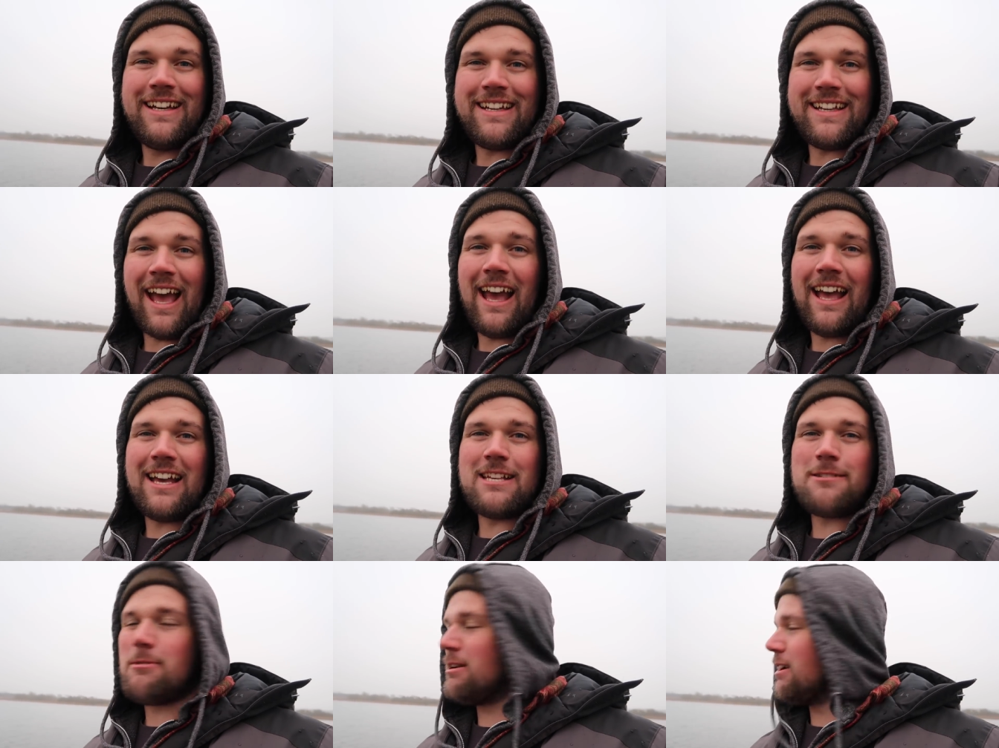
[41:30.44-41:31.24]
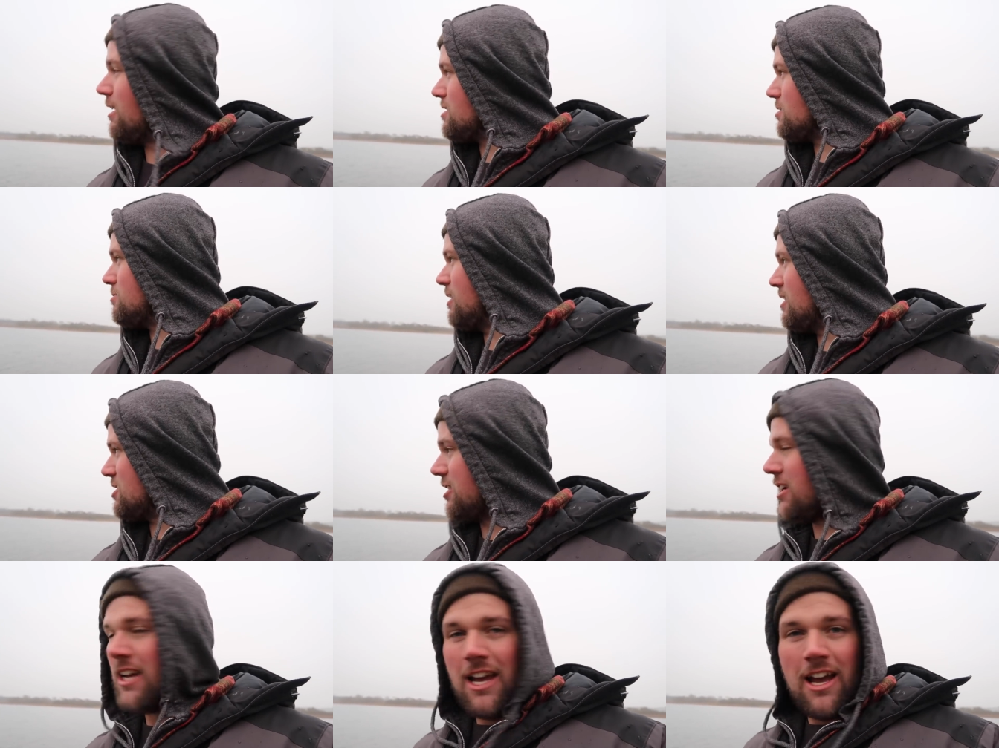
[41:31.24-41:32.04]
yeah, it's been an awesome
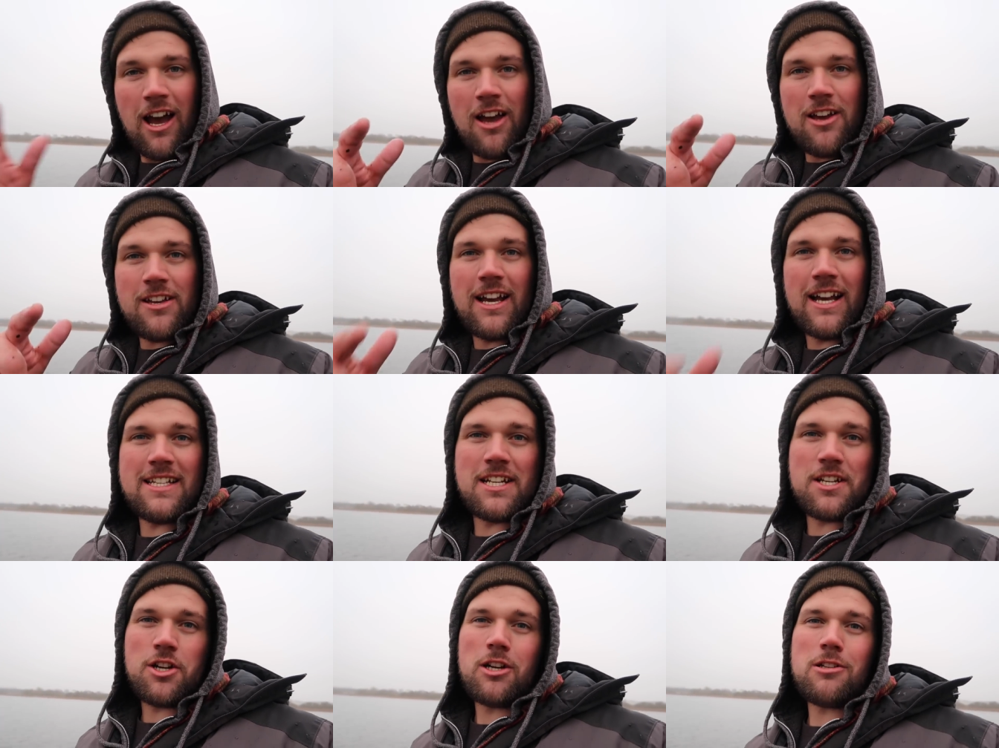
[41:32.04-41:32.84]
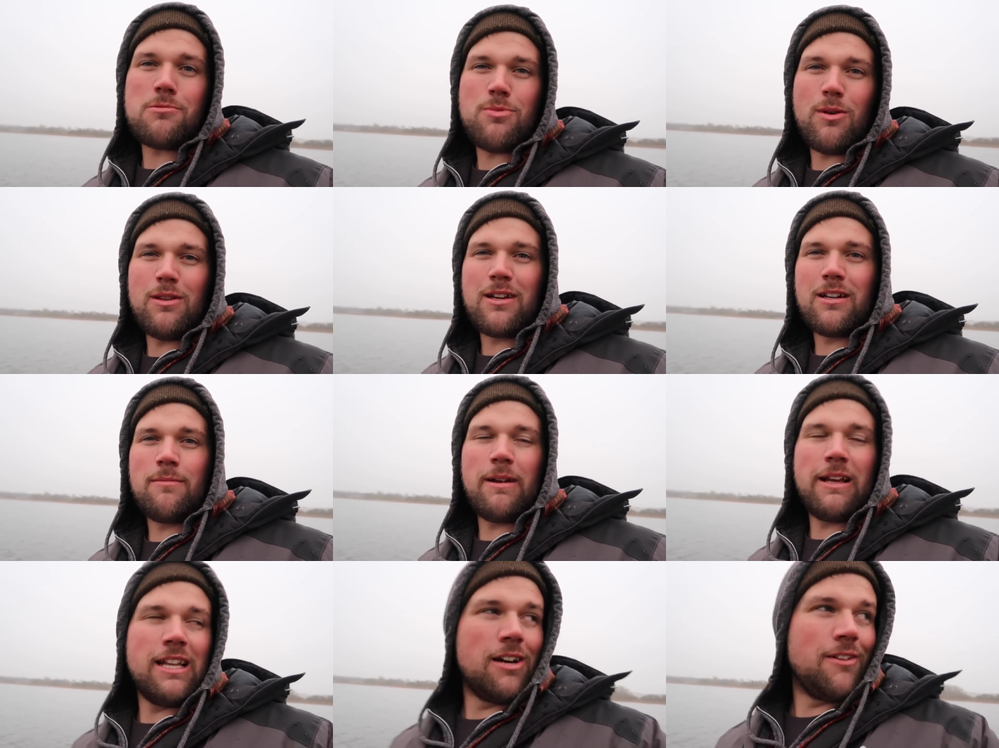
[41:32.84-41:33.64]
session. Hope you guys enjoyed. It's probably going
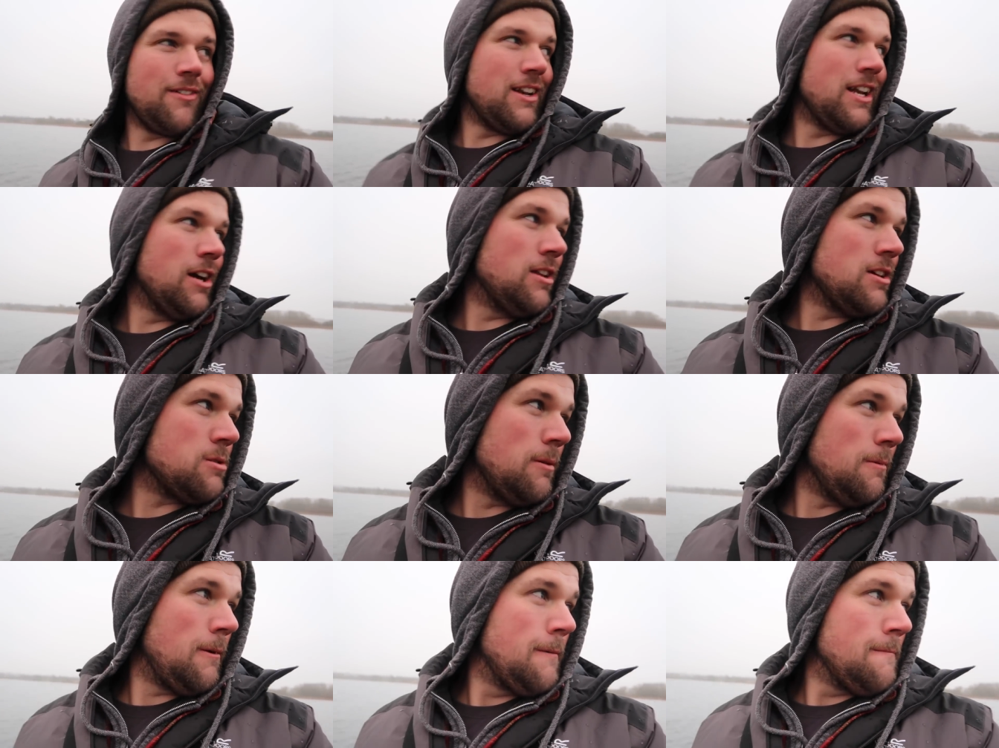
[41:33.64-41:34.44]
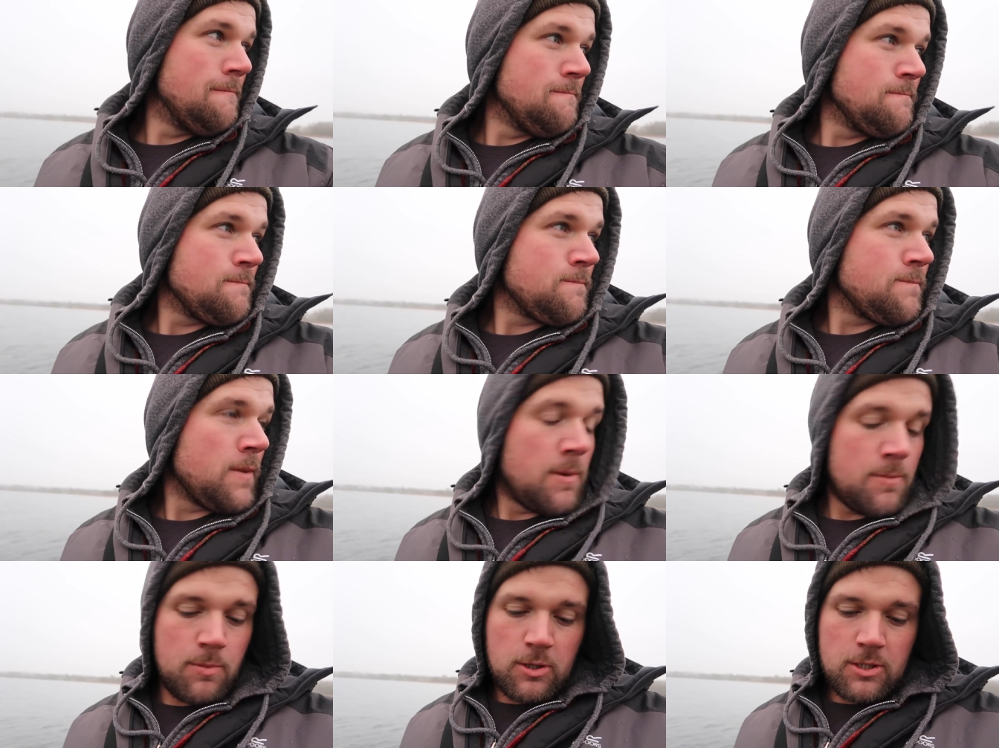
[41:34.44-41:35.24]
to be a long video, this one,
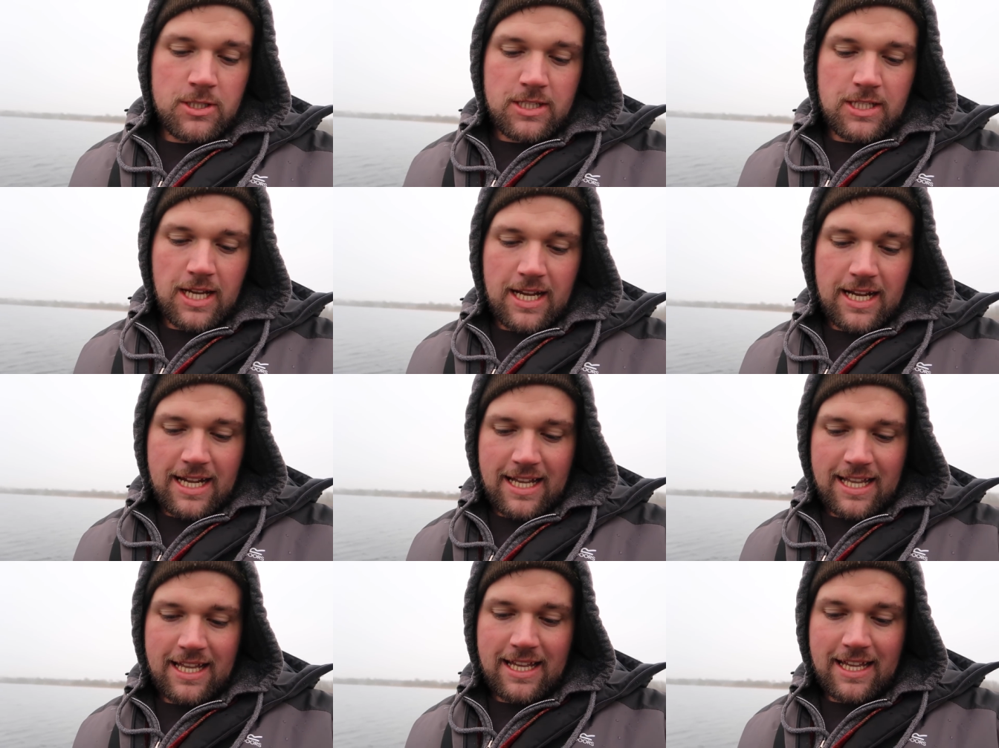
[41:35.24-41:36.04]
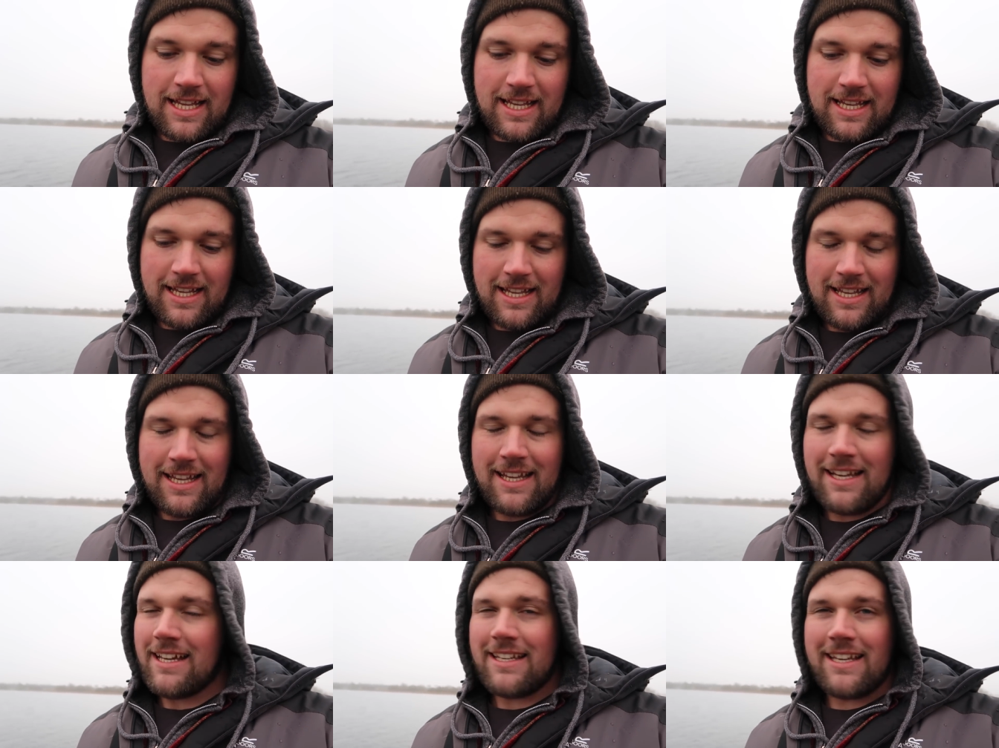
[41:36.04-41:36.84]
but uh
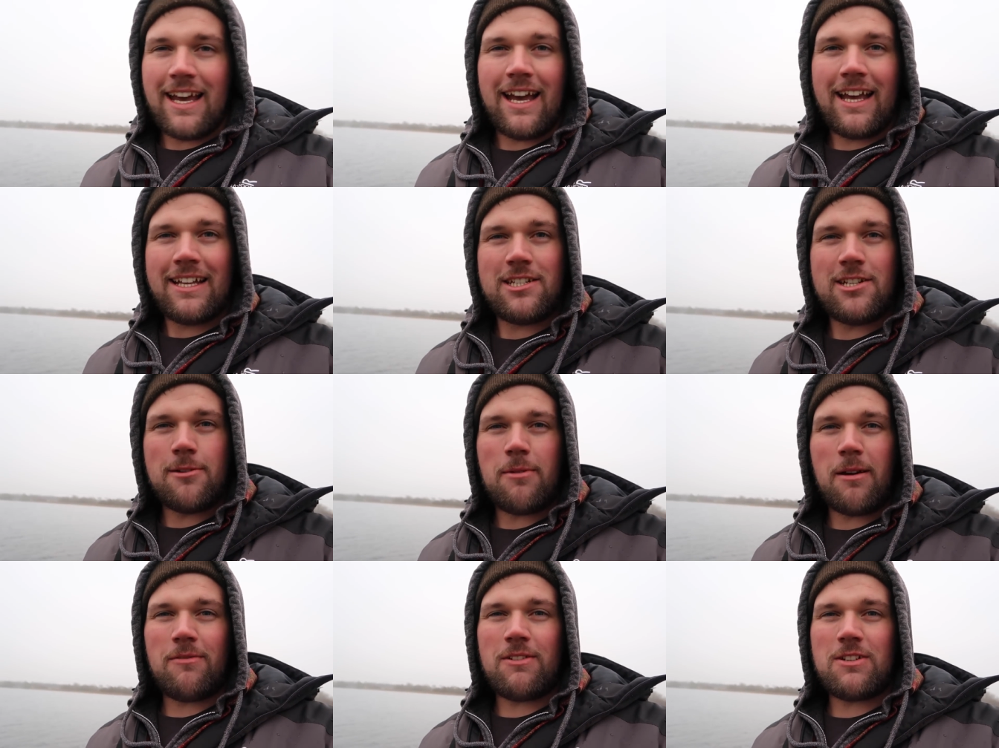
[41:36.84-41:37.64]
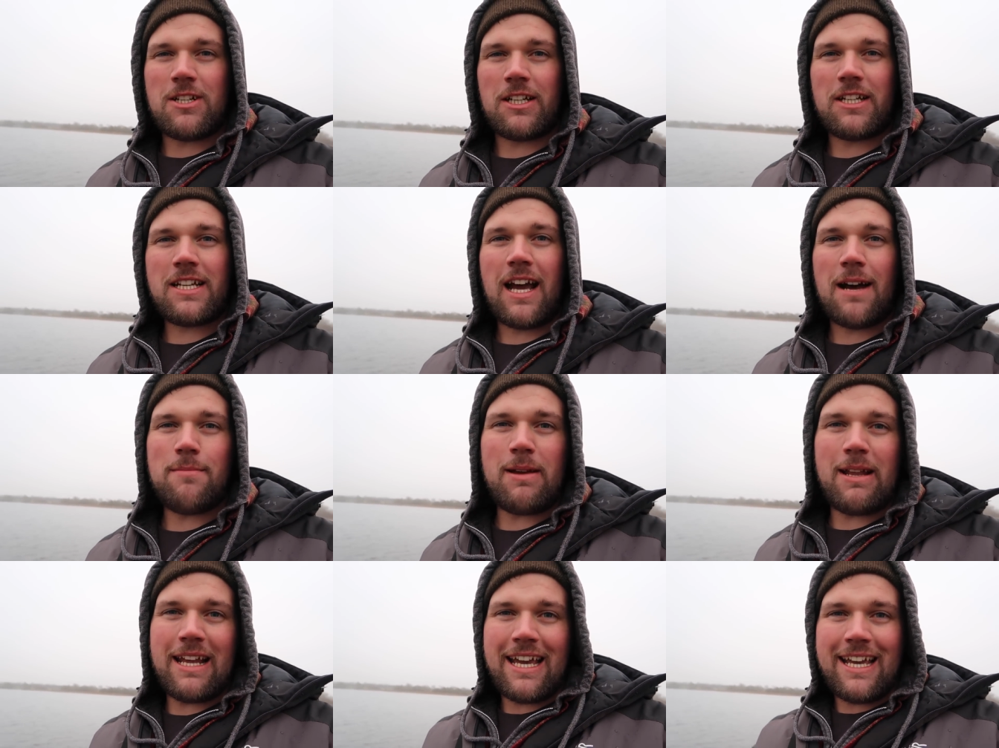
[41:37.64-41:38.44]
yeah, jerkbait fishing, you can't
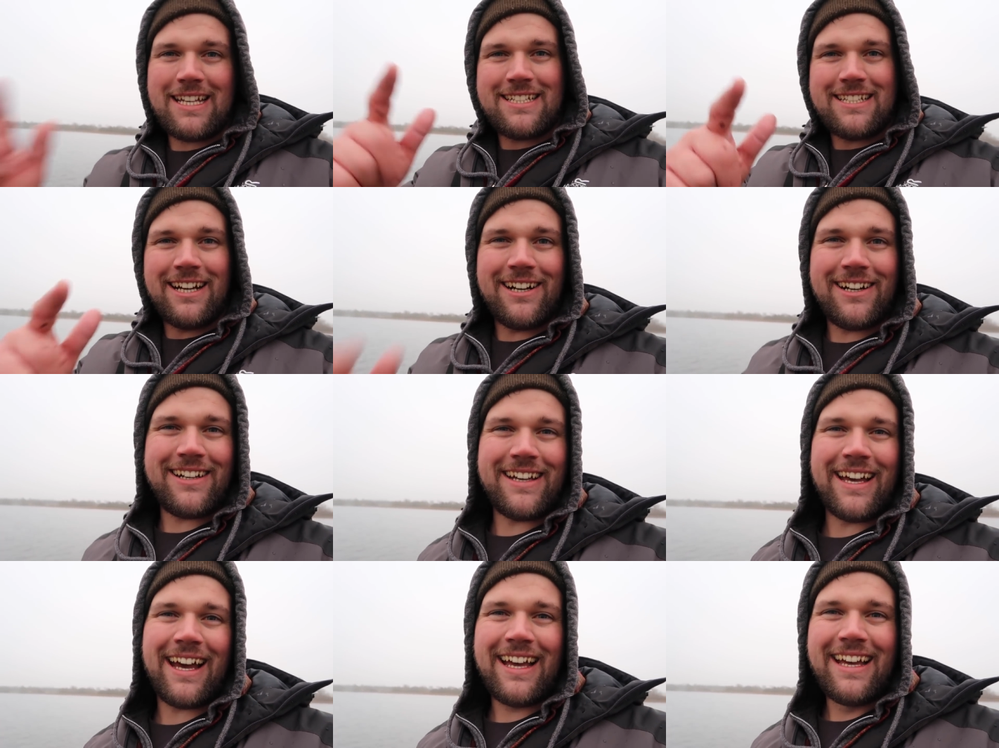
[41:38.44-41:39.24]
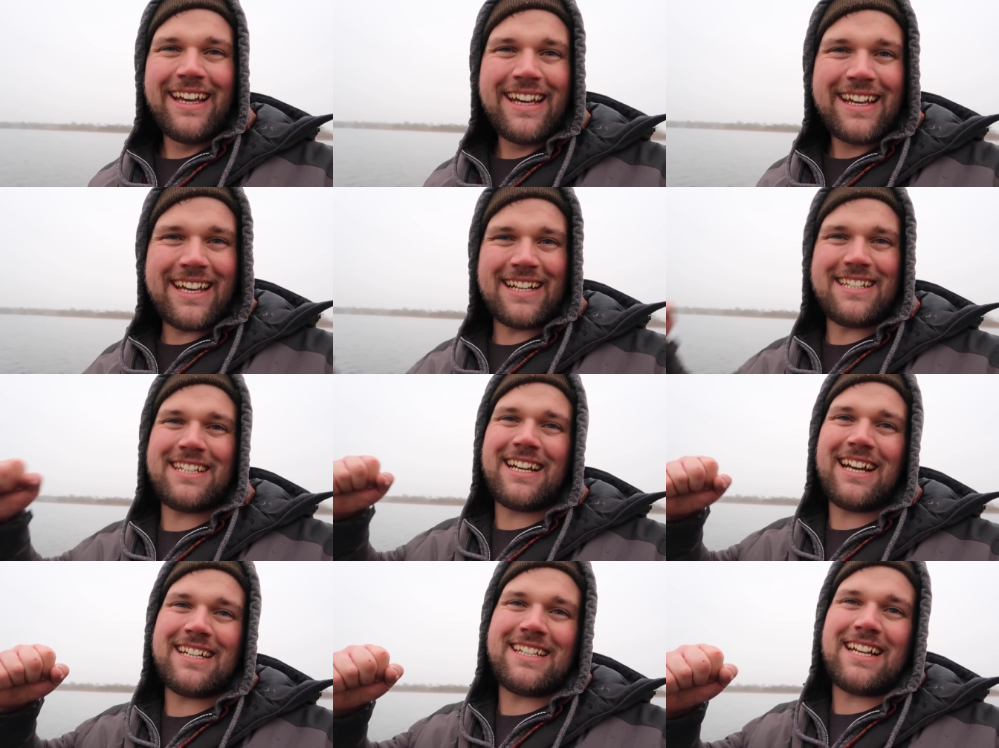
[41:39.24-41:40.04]
beat it. So yeah, catch
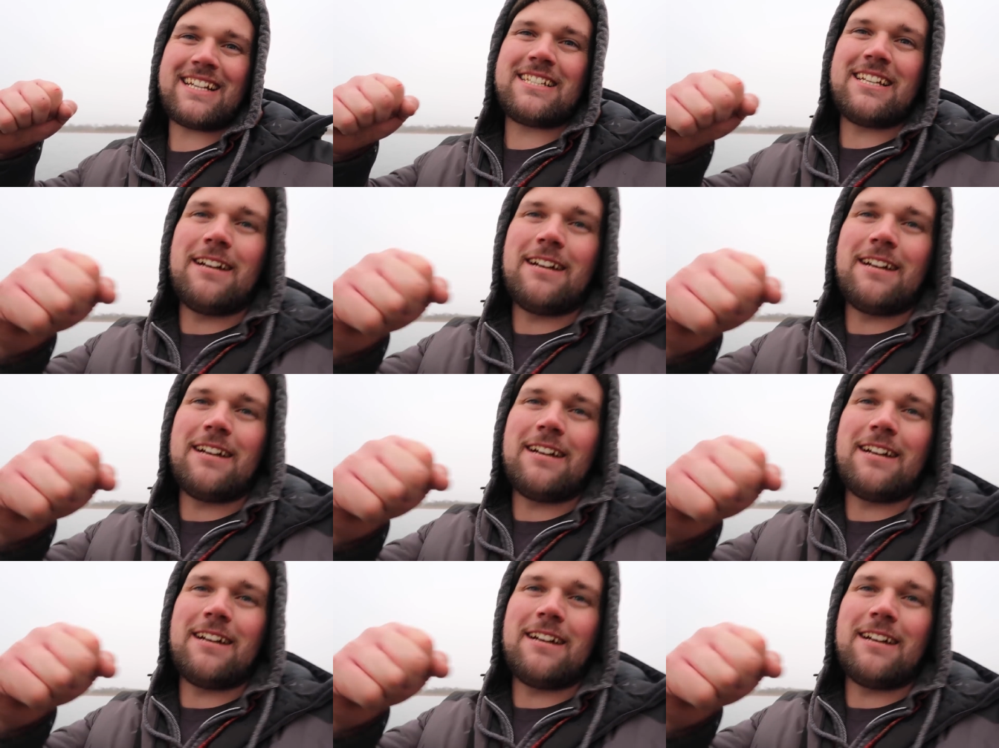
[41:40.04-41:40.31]
you guys next